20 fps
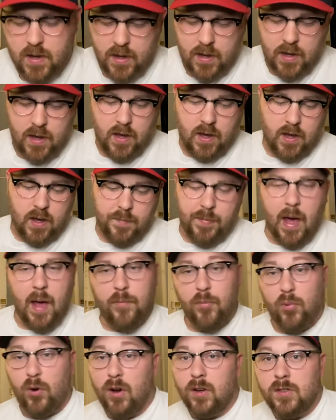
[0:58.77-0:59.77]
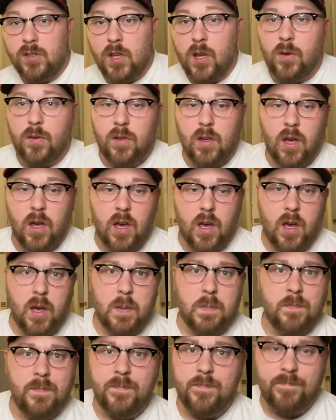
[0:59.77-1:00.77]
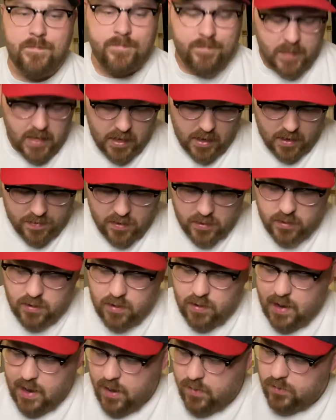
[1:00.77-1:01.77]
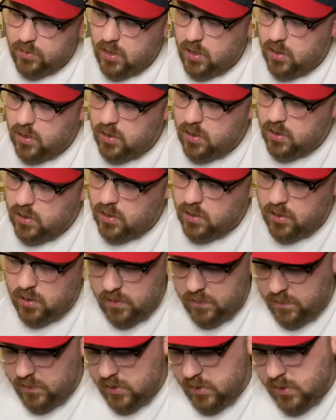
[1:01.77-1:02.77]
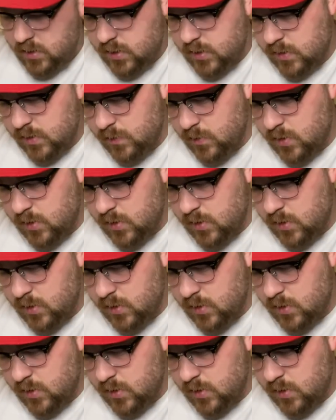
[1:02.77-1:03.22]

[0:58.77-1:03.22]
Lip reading: Pipeworks though. Yeah, I think they're out of somewhere